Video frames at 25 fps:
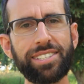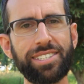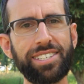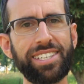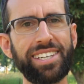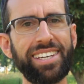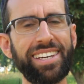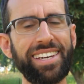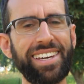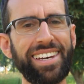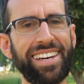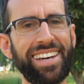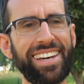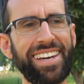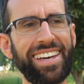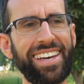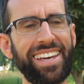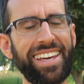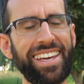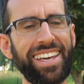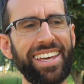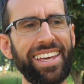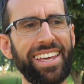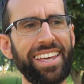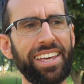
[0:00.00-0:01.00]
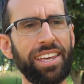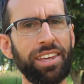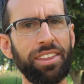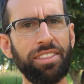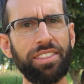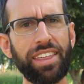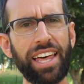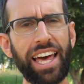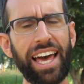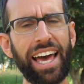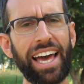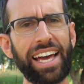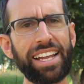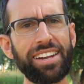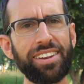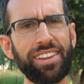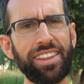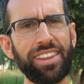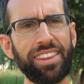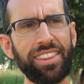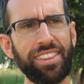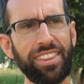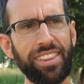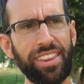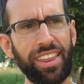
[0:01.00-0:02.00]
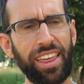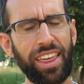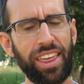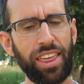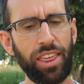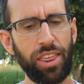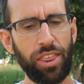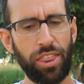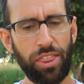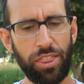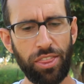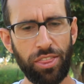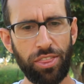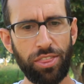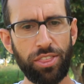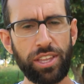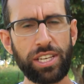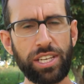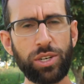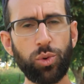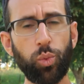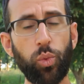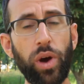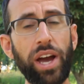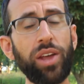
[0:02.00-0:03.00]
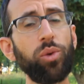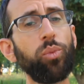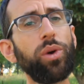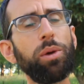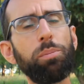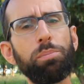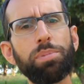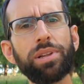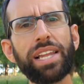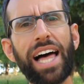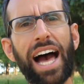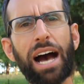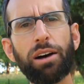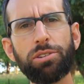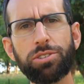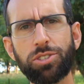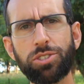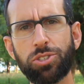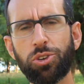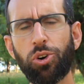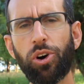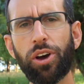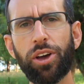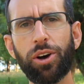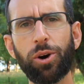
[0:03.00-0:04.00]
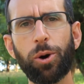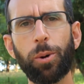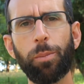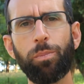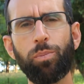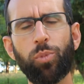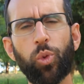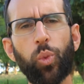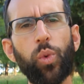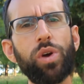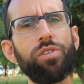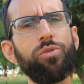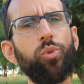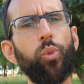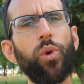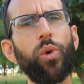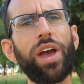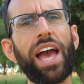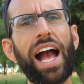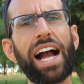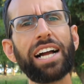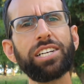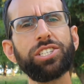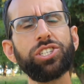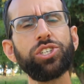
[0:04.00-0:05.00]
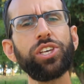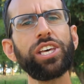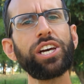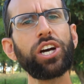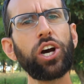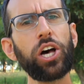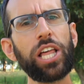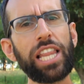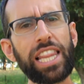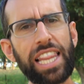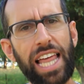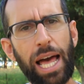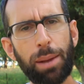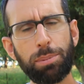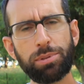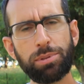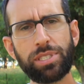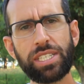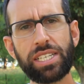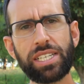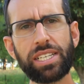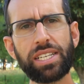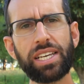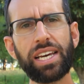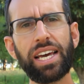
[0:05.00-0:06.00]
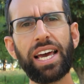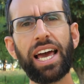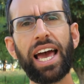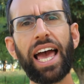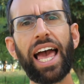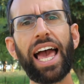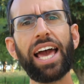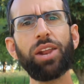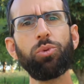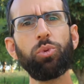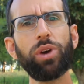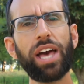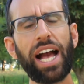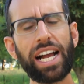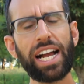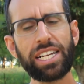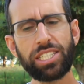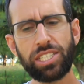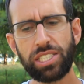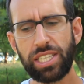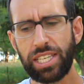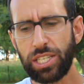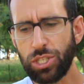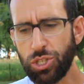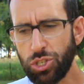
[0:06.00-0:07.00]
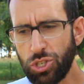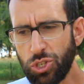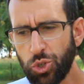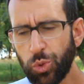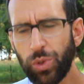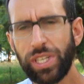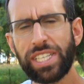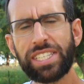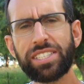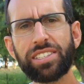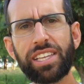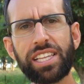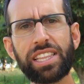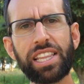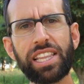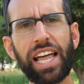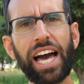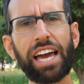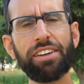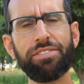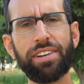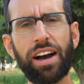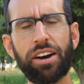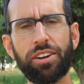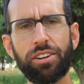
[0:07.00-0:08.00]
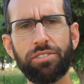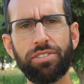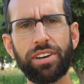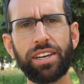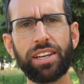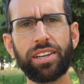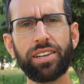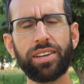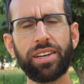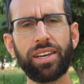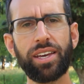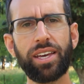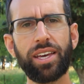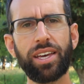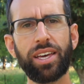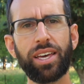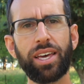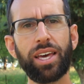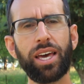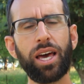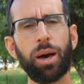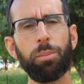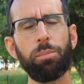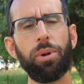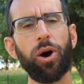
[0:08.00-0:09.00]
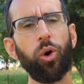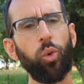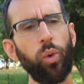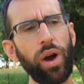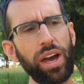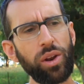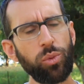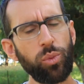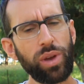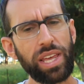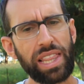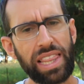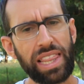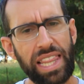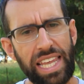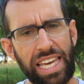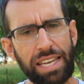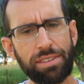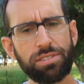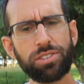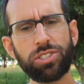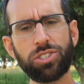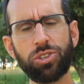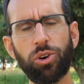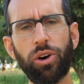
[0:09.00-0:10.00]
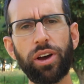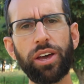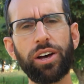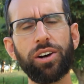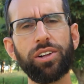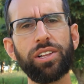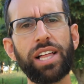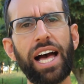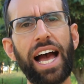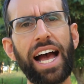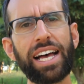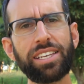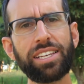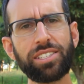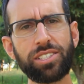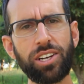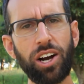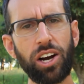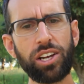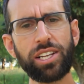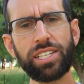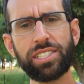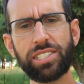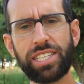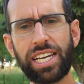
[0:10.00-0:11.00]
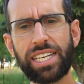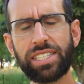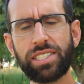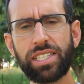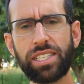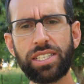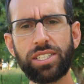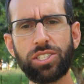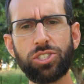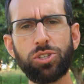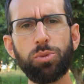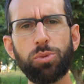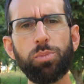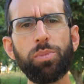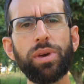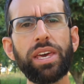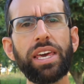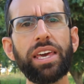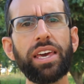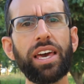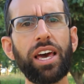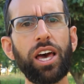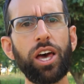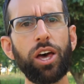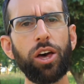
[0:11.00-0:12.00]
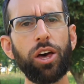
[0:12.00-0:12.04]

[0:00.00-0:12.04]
see that when we plow soil, we actually collapse it and we actually squeeze the life out of it. But when we leave soil as God intended to be